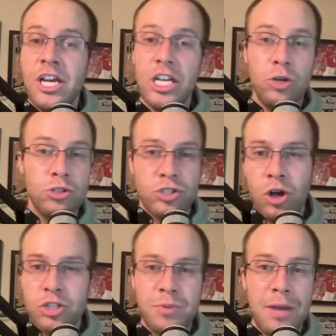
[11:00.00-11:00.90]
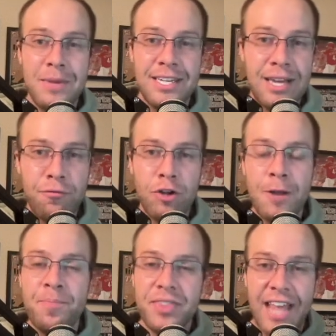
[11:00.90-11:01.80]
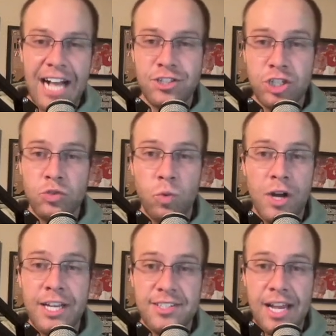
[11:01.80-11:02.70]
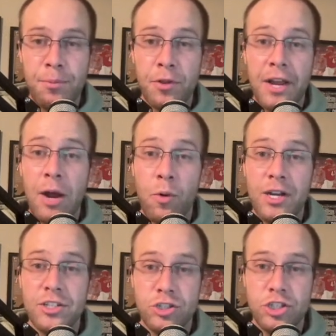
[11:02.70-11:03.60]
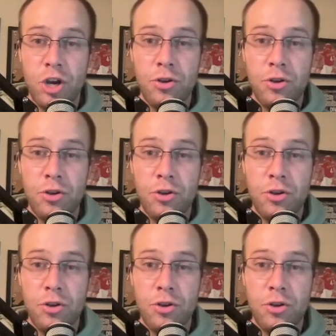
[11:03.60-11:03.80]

Your results might be different. That's just one example that I wanted to show